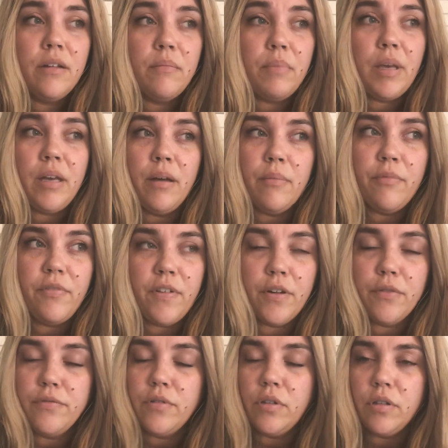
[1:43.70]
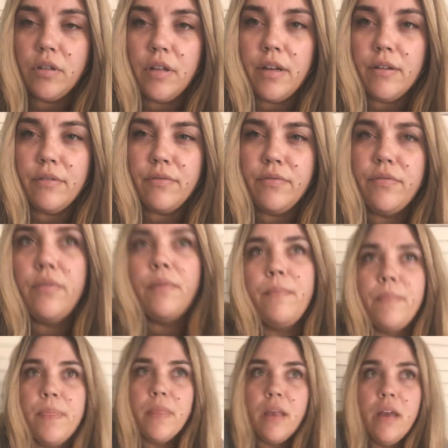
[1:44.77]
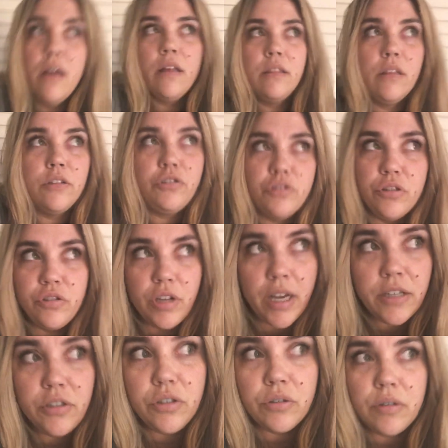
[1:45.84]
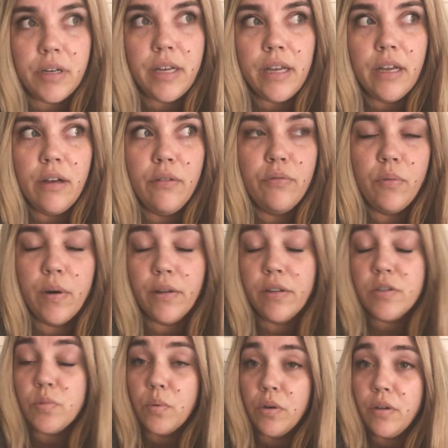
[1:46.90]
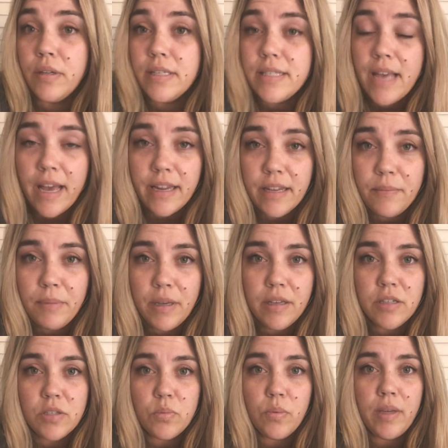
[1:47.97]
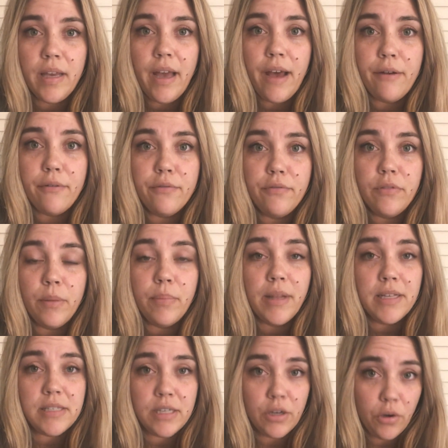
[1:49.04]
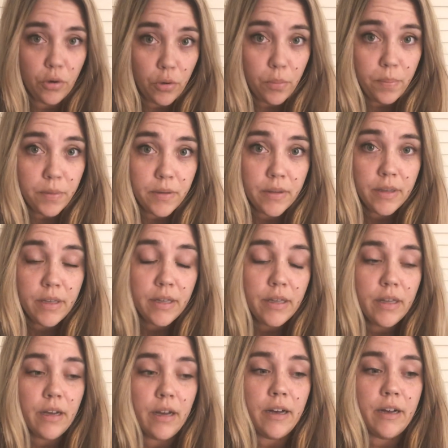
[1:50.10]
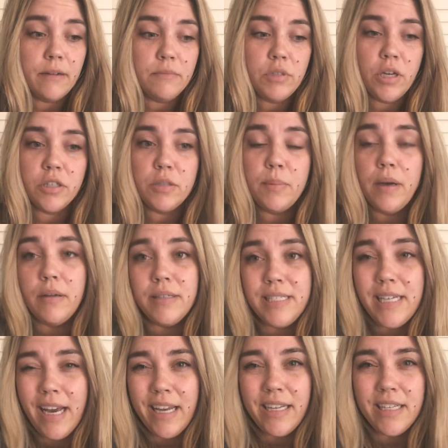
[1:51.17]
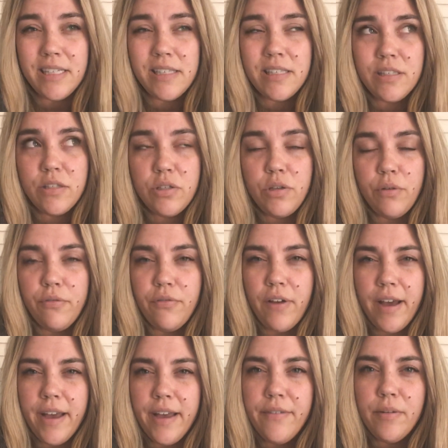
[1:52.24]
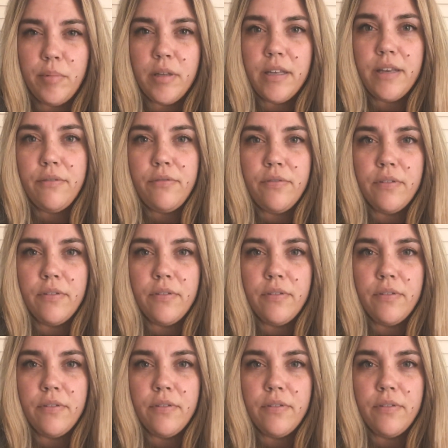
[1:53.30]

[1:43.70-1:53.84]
become fearful of the trajectory of where this world is headed because we have the blessed hope. Talked about in Titus 2:5, I believe.